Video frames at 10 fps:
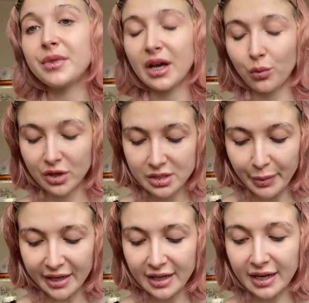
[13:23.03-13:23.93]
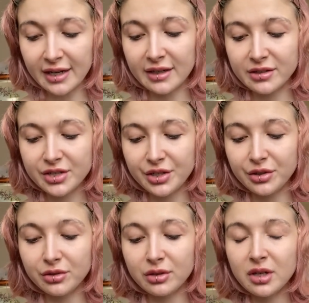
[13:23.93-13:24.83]
that we're spending
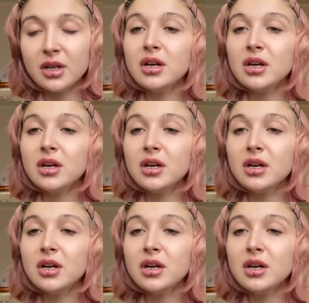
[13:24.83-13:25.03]
to